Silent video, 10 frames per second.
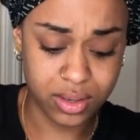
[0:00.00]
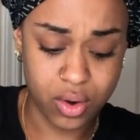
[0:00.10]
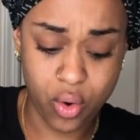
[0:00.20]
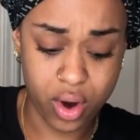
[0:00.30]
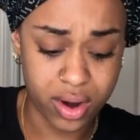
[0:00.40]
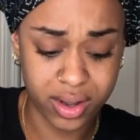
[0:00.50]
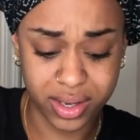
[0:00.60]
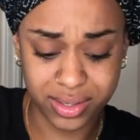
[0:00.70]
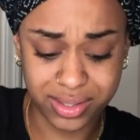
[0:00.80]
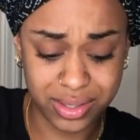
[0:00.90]
or
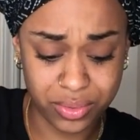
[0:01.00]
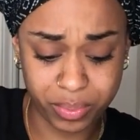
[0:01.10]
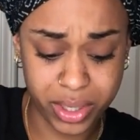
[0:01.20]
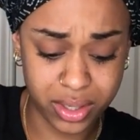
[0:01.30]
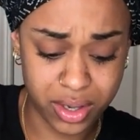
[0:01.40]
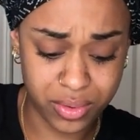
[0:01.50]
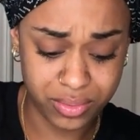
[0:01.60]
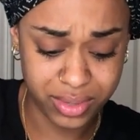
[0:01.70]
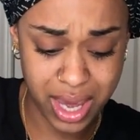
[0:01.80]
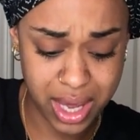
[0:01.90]
a silk
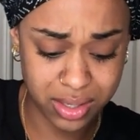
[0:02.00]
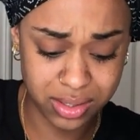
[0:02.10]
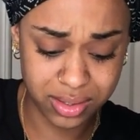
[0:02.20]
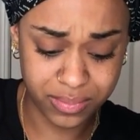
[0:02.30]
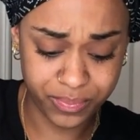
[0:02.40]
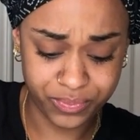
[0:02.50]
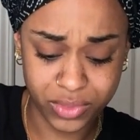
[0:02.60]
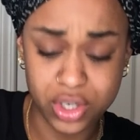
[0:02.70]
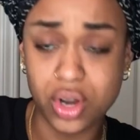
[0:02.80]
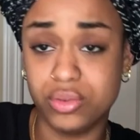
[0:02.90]
pillow case,
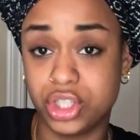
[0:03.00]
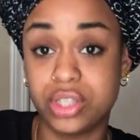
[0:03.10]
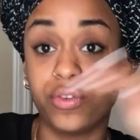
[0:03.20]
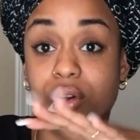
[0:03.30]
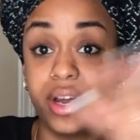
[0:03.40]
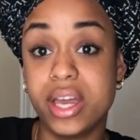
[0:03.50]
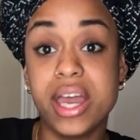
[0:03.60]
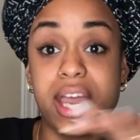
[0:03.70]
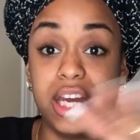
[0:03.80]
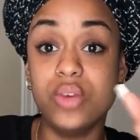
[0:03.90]
just for
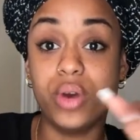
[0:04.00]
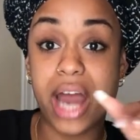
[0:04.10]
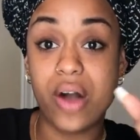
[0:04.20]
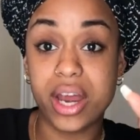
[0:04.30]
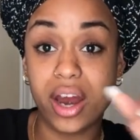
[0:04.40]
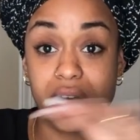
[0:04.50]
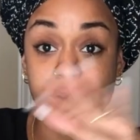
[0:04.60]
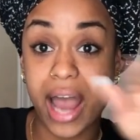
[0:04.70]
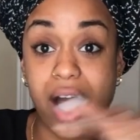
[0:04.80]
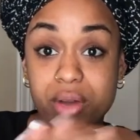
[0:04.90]
anyone out here
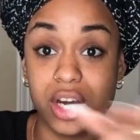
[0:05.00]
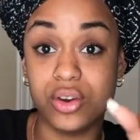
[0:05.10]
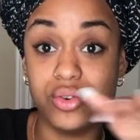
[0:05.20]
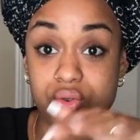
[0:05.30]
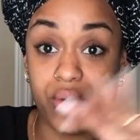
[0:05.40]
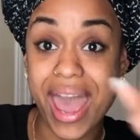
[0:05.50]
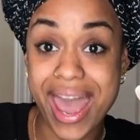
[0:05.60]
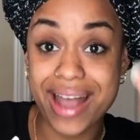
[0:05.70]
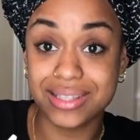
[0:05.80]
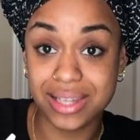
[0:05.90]
who
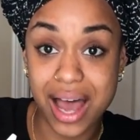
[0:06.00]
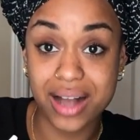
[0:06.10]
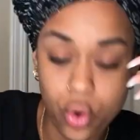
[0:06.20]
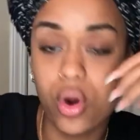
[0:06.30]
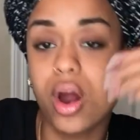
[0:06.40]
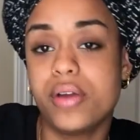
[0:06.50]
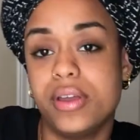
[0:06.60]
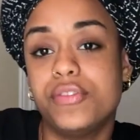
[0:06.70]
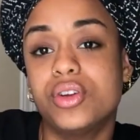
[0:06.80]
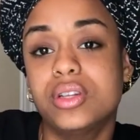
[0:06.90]
has locks, or
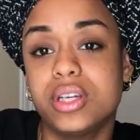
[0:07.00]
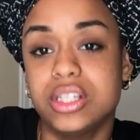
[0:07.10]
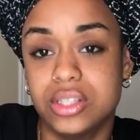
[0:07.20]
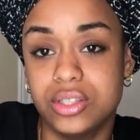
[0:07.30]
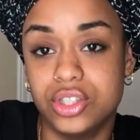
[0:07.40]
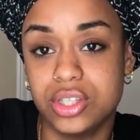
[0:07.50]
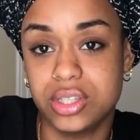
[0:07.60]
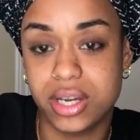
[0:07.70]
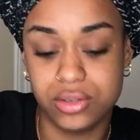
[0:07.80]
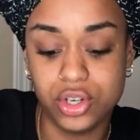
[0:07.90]
if you're looking to just,
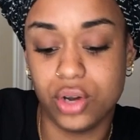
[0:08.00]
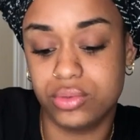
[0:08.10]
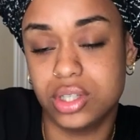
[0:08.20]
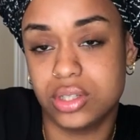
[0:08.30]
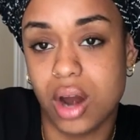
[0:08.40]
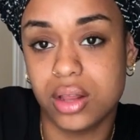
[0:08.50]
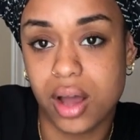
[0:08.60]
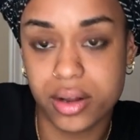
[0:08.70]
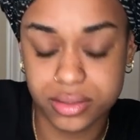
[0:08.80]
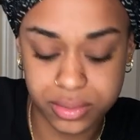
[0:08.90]
to start
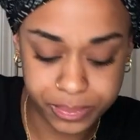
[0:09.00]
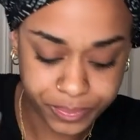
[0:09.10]
locks.